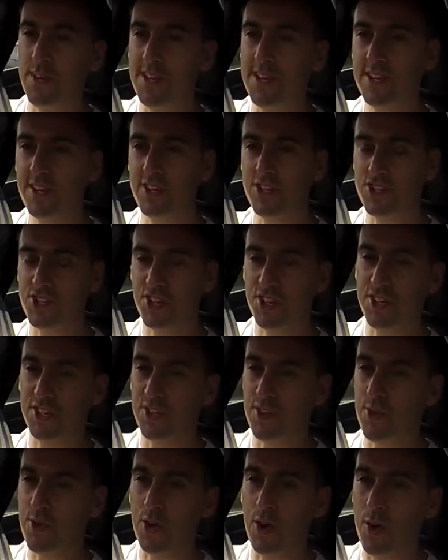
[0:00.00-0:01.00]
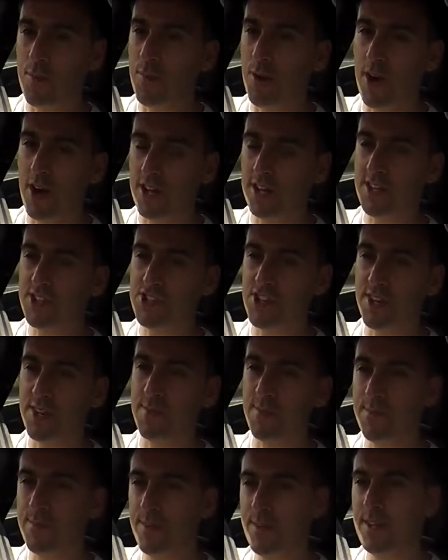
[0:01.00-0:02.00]
because you're going to do a lot of mileage in
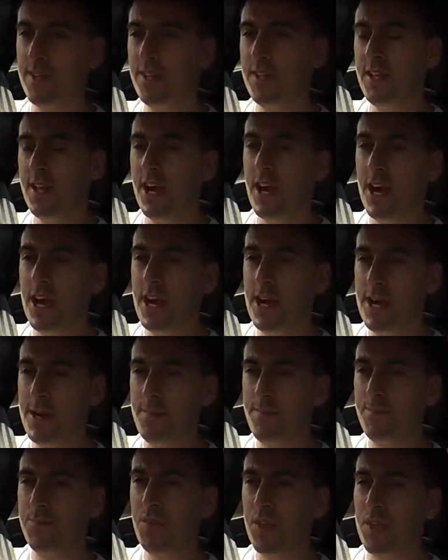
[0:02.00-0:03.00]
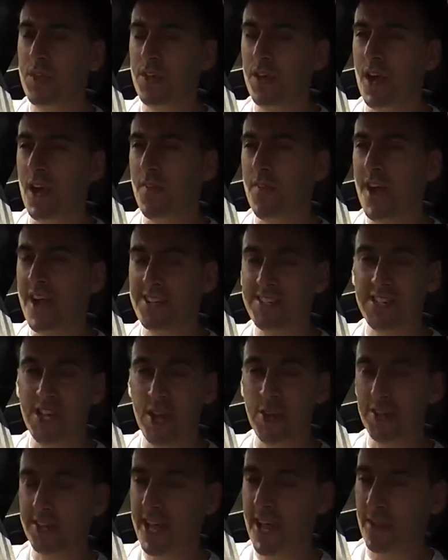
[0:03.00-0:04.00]
them, and that's the only
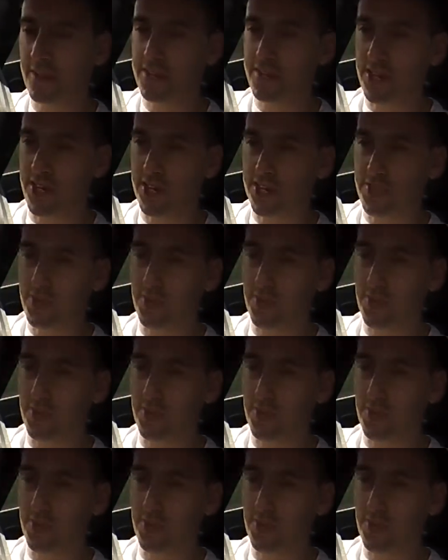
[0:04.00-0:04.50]
downside to a